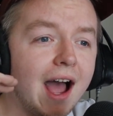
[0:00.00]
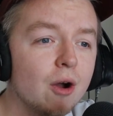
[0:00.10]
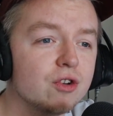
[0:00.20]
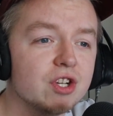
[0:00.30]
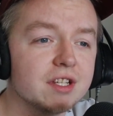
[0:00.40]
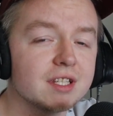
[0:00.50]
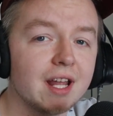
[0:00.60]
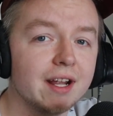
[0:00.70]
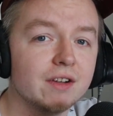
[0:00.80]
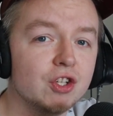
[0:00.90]
I'll just
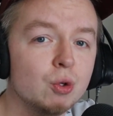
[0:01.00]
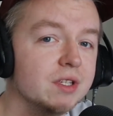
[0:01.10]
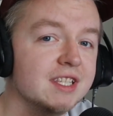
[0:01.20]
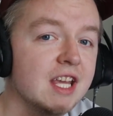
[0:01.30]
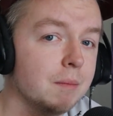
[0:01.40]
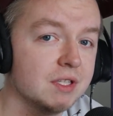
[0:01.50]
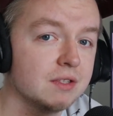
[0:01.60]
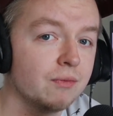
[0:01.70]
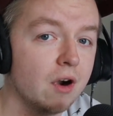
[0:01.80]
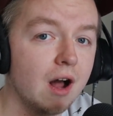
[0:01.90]
like do as
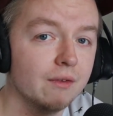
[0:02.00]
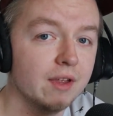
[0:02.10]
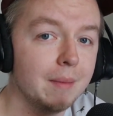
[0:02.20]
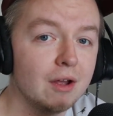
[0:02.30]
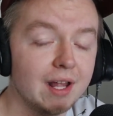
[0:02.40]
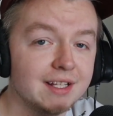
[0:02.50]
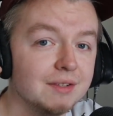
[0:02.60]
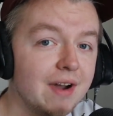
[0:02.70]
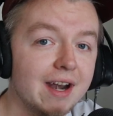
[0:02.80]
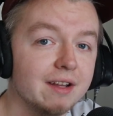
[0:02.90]
tips for all of them. I'll like
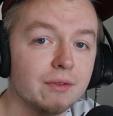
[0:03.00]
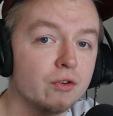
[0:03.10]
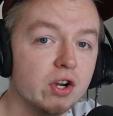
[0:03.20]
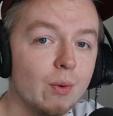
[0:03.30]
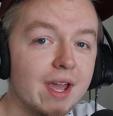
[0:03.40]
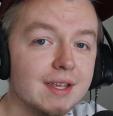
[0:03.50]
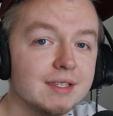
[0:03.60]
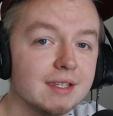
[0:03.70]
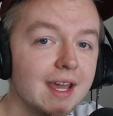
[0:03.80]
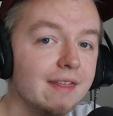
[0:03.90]
divide it three
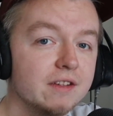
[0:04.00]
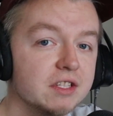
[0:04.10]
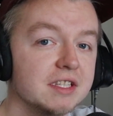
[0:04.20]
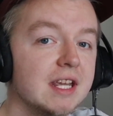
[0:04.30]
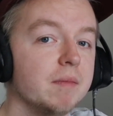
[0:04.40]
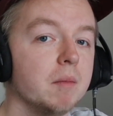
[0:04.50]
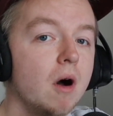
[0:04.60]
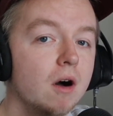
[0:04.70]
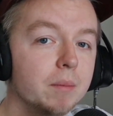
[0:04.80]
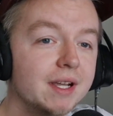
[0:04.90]
ways and just tip them
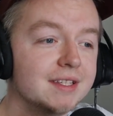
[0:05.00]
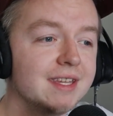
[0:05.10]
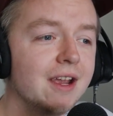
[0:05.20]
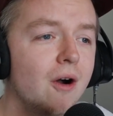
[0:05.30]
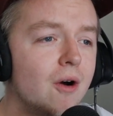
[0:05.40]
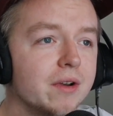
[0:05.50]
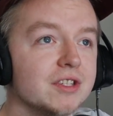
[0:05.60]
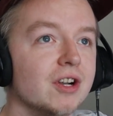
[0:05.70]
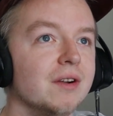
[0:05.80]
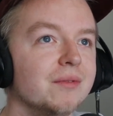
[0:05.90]
all because they all
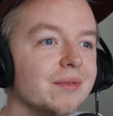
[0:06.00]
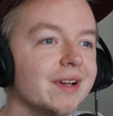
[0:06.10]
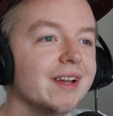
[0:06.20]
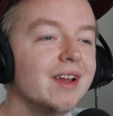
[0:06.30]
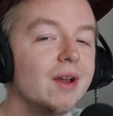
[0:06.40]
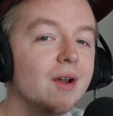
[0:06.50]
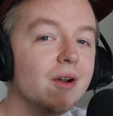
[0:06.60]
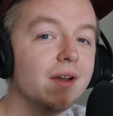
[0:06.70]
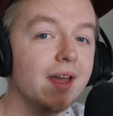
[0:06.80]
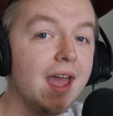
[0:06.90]
deserve
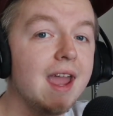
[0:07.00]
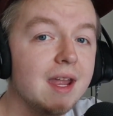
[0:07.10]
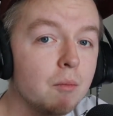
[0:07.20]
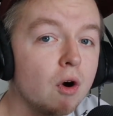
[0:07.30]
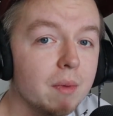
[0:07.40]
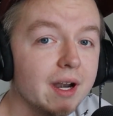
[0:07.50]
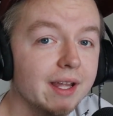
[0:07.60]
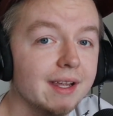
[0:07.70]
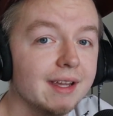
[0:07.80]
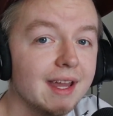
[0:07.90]
A, more
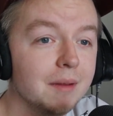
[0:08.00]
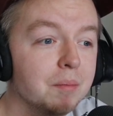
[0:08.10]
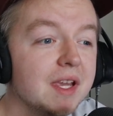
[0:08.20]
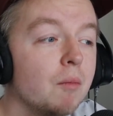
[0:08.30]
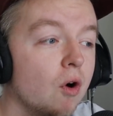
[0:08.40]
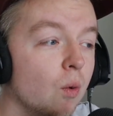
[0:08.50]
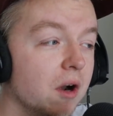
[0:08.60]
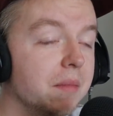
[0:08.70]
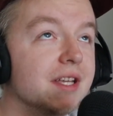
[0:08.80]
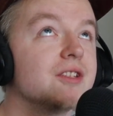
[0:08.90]
money and B, more
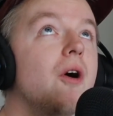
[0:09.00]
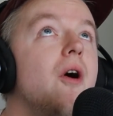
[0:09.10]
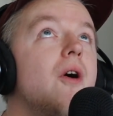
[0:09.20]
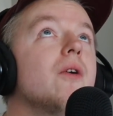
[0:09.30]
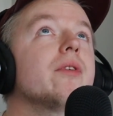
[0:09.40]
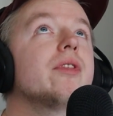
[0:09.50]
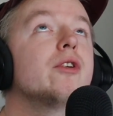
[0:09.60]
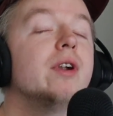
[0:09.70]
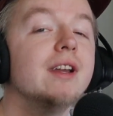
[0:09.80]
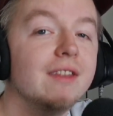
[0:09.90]
work because all
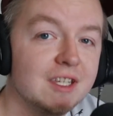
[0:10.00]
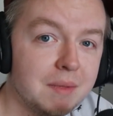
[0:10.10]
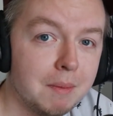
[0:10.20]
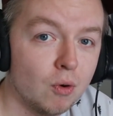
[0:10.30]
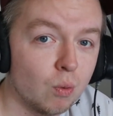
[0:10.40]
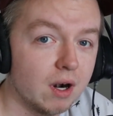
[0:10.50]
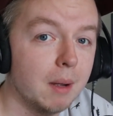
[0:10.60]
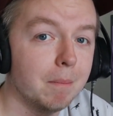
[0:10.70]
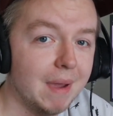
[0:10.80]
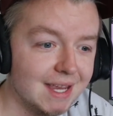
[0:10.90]
three of these people were
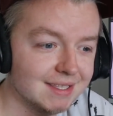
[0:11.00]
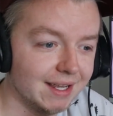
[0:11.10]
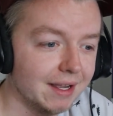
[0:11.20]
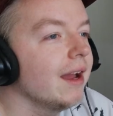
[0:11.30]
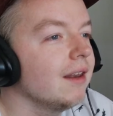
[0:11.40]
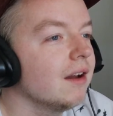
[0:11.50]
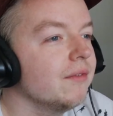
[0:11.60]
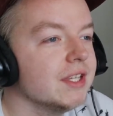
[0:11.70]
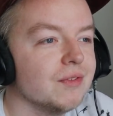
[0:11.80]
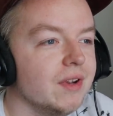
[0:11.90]
amazing. I
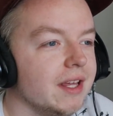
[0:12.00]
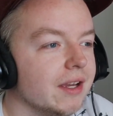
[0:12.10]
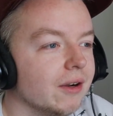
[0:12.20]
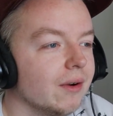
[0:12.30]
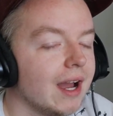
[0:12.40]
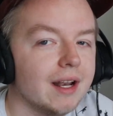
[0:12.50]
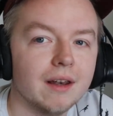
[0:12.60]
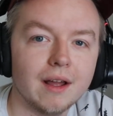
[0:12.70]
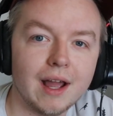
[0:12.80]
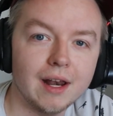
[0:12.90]
love this video. I,
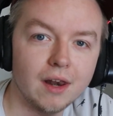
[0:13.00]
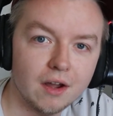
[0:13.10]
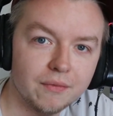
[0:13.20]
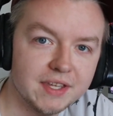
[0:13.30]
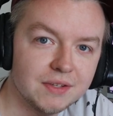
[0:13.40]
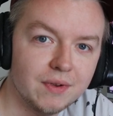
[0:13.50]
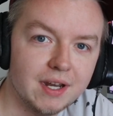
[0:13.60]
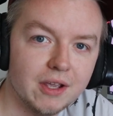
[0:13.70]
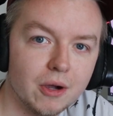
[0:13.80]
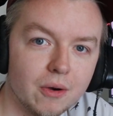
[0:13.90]
I this
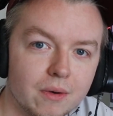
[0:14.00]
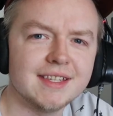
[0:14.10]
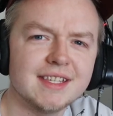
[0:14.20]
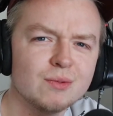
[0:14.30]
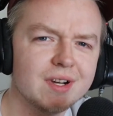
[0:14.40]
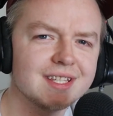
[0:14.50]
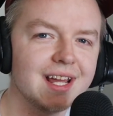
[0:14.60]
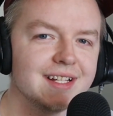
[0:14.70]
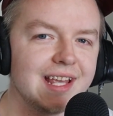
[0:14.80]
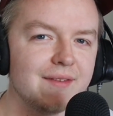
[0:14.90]
video. Is this what
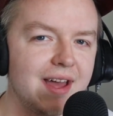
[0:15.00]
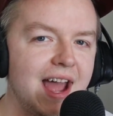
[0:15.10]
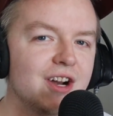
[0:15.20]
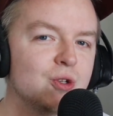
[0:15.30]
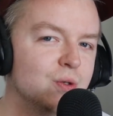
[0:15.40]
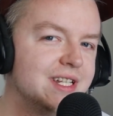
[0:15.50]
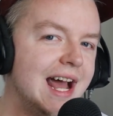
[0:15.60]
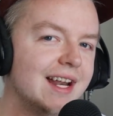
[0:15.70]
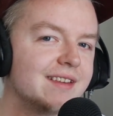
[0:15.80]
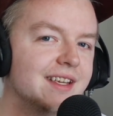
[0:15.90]
it's like to have actual
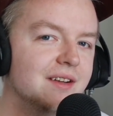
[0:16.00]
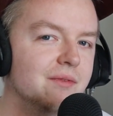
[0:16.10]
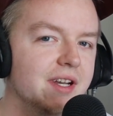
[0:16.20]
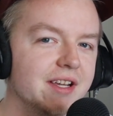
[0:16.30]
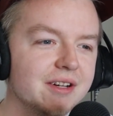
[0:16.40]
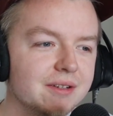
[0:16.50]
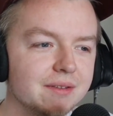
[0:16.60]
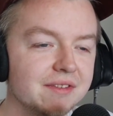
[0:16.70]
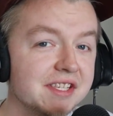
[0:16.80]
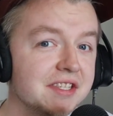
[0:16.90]
talent in a
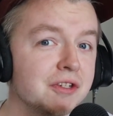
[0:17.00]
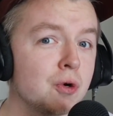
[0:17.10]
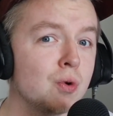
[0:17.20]
video? This is